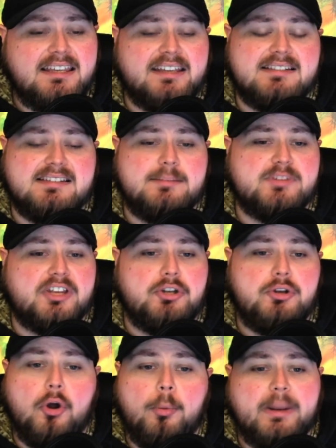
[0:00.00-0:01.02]
It seems like
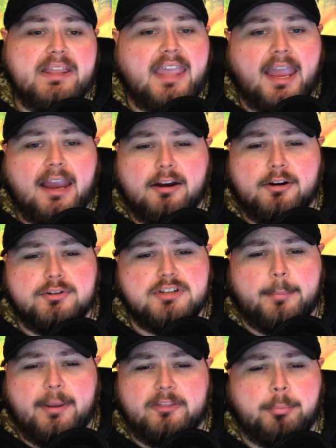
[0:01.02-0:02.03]
nobody cares
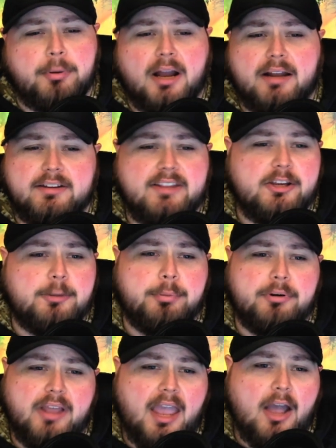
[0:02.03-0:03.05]
about the product that you're
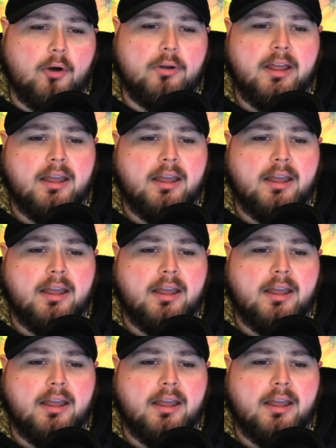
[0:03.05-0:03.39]
putting out.